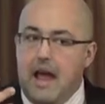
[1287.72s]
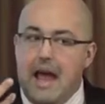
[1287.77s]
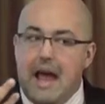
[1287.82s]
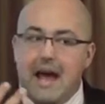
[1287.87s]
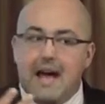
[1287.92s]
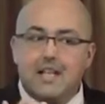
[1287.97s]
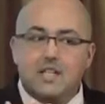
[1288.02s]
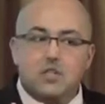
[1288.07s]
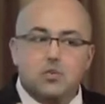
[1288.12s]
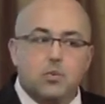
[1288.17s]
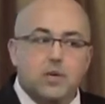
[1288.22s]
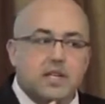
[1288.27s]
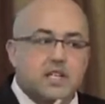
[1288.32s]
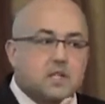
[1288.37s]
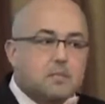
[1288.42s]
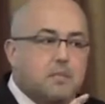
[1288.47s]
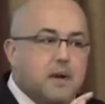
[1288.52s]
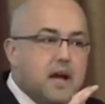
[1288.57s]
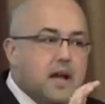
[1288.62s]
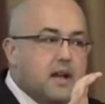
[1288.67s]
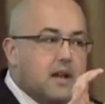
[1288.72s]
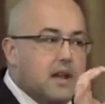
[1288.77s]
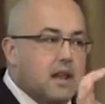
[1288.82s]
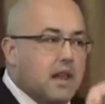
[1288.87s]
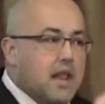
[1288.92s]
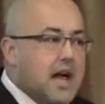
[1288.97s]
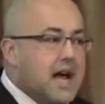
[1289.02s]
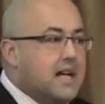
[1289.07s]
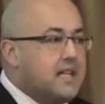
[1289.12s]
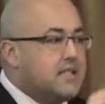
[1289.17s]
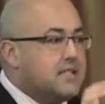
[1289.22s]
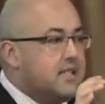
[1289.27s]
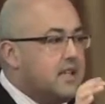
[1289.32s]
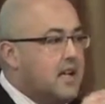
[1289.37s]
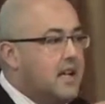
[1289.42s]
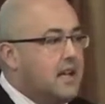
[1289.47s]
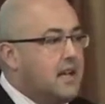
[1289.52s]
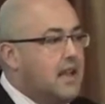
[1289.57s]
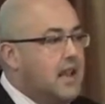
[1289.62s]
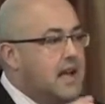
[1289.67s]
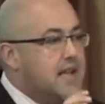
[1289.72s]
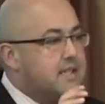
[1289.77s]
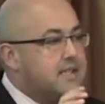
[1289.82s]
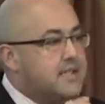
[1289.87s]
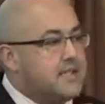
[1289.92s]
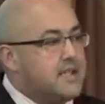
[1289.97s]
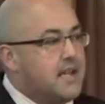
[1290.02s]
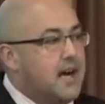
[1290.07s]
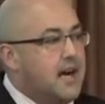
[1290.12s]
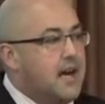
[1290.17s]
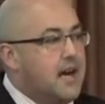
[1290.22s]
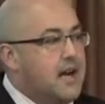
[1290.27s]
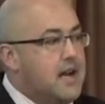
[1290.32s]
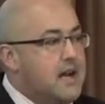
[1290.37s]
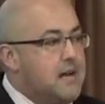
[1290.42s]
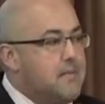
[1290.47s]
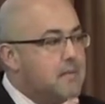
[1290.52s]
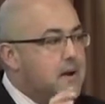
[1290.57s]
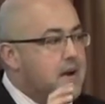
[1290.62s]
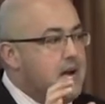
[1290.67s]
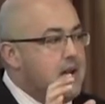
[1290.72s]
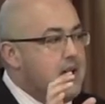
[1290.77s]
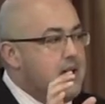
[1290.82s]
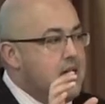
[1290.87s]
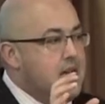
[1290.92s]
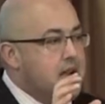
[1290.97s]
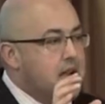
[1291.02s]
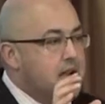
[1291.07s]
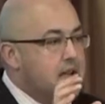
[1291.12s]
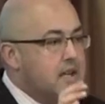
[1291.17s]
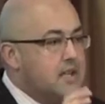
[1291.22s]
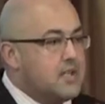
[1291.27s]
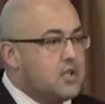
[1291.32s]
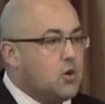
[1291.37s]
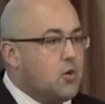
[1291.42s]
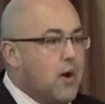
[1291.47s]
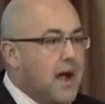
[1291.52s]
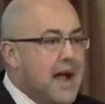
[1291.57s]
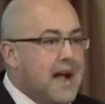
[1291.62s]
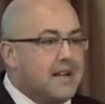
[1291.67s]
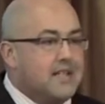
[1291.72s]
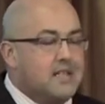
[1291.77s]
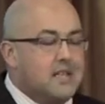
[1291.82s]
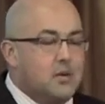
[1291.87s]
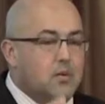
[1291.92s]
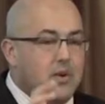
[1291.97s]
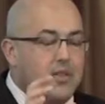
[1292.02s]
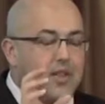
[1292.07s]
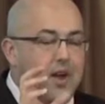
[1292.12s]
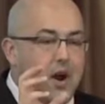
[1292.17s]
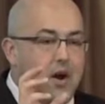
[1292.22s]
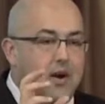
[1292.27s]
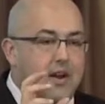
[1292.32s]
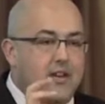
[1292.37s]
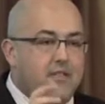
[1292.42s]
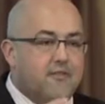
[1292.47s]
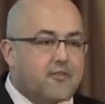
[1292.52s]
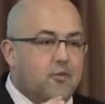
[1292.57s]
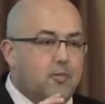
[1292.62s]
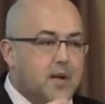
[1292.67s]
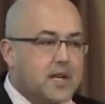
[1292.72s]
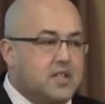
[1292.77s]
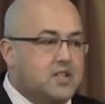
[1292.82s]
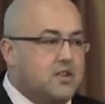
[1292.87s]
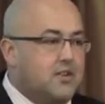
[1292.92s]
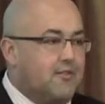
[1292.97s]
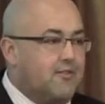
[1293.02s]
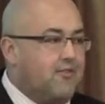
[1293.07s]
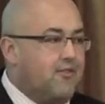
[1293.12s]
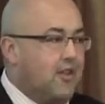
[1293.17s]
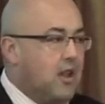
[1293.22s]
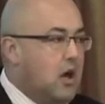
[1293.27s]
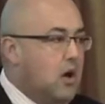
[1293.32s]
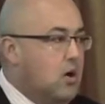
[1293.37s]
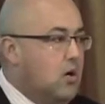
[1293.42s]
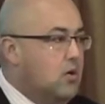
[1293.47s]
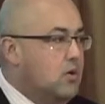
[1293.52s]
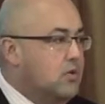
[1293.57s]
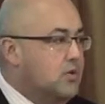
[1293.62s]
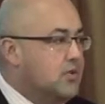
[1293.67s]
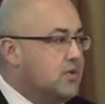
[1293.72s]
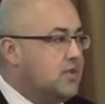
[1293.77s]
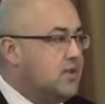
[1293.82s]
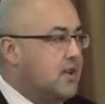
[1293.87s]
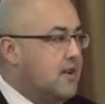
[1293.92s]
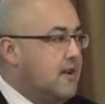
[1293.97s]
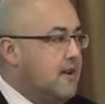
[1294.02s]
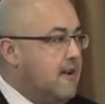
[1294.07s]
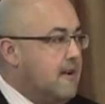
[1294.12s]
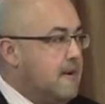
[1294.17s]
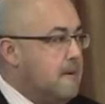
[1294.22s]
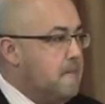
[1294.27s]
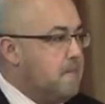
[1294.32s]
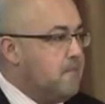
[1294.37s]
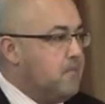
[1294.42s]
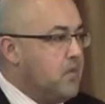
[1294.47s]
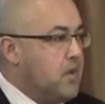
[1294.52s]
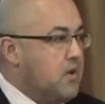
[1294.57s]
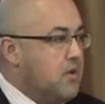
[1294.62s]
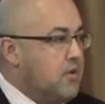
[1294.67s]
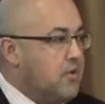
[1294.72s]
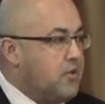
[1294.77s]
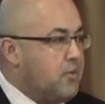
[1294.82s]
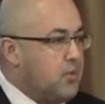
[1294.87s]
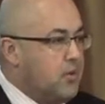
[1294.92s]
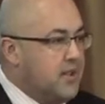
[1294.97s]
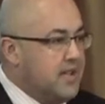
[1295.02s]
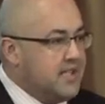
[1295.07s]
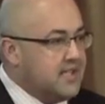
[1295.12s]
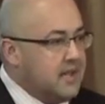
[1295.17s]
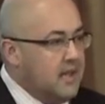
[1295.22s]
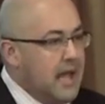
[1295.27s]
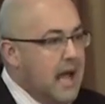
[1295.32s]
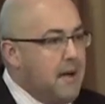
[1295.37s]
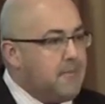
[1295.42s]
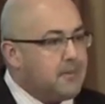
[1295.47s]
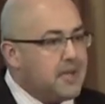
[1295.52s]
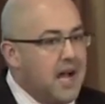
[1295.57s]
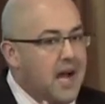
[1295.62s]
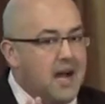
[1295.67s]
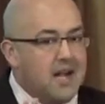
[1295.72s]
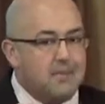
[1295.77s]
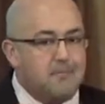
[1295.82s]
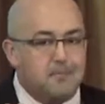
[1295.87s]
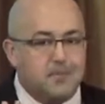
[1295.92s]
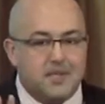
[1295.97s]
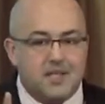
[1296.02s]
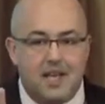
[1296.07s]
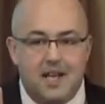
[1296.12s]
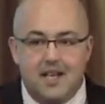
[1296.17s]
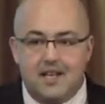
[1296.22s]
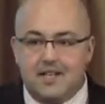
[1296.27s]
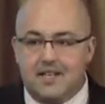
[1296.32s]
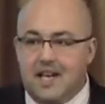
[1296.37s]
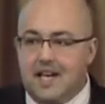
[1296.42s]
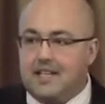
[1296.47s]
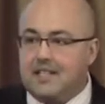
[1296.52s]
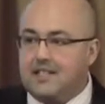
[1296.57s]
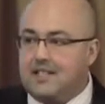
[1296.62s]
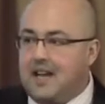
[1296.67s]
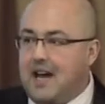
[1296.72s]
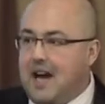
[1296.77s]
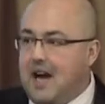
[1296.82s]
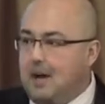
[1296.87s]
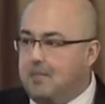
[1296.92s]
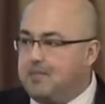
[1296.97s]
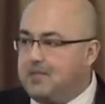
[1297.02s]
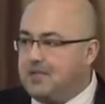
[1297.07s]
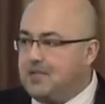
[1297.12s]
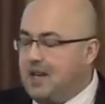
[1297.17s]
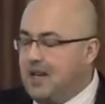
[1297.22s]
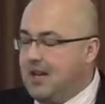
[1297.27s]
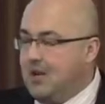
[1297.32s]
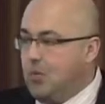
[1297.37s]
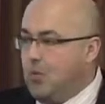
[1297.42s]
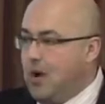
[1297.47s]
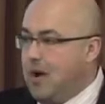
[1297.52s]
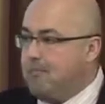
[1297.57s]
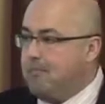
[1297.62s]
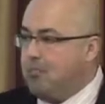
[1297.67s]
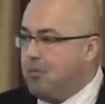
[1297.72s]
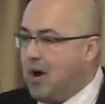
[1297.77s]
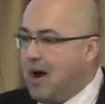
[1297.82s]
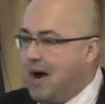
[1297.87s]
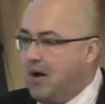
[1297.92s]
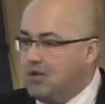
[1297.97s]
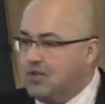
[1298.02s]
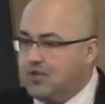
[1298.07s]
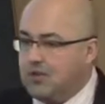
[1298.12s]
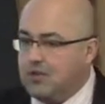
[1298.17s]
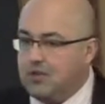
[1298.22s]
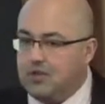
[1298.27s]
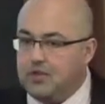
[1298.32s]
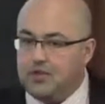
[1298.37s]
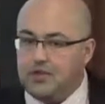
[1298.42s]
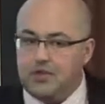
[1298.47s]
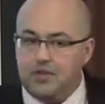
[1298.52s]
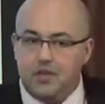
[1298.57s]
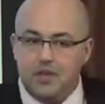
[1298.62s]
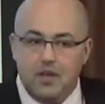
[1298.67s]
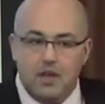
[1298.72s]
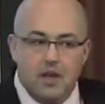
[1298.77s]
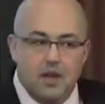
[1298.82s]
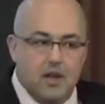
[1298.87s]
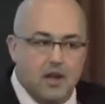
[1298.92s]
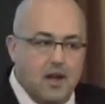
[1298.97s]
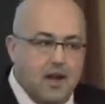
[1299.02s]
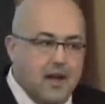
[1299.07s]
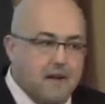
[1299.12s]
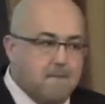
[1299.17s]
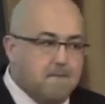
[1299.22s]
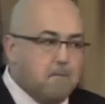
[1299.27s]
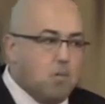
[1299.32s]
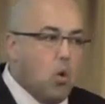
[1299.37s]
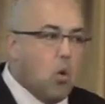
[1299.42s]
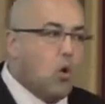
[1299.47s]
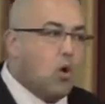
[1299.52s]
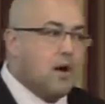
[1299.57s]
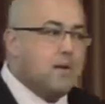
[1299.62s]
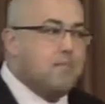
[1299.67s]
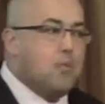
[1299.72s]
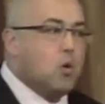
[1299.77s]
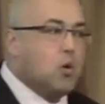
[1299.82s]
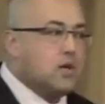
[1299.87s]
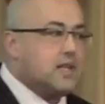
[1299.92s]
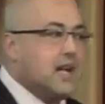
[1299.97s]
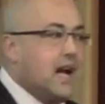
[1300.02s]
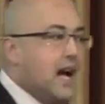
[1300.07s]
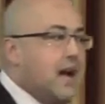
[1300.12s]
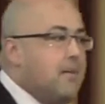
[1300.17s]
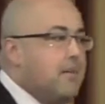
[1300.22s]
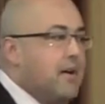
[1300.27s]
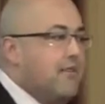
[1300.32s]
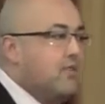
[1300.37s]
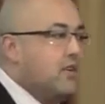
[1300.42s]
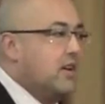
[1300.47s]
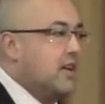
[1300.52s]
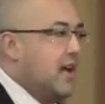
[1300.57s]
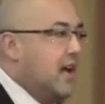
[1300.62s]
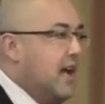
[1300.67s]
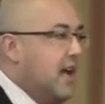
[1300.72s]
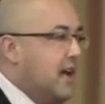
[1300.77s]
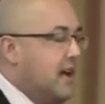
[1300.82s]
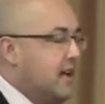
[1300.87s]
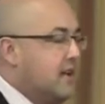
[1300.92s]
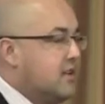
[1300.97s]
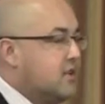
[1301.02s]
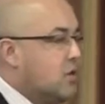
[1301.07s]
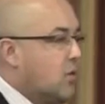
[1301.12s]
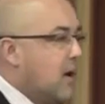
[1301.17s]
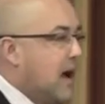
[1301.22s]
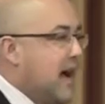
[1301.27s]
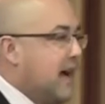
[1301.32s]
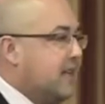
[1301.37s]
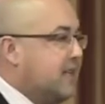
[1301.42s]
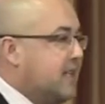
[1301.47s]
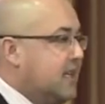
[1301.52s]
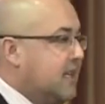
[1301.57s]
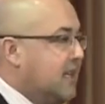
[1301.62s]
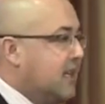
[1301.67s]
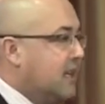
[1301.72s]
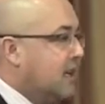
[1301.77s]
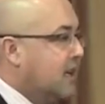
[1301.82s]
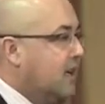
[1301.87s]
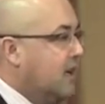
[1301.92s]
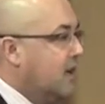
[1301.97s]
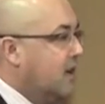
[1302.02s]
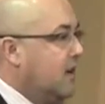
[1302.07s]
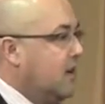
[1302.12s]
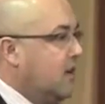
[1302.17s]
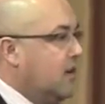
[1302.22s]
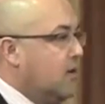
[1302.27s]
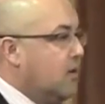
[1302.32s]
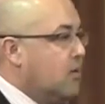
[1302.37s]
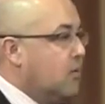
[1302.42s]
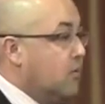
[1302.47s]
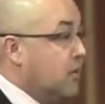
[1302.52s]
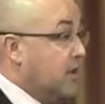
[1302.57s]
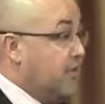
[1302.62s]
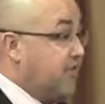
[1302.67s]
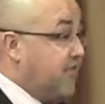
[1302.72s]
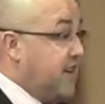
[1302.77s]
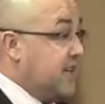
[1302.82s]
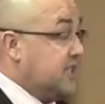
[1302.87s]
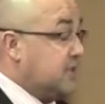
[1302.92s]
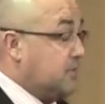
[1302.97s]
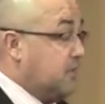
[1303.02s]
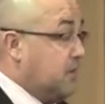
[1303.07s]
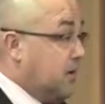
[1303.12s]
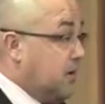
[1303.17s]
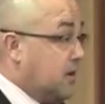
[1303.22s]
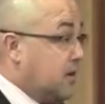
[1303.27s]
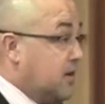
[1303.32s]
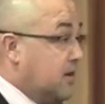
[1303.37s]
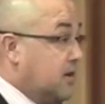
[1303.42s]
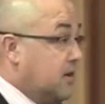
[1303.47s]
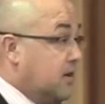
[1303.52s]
as we spend less and less time interacting with our information flows through these laptops and desktops and web browsers, and more time every day interacting with Facebook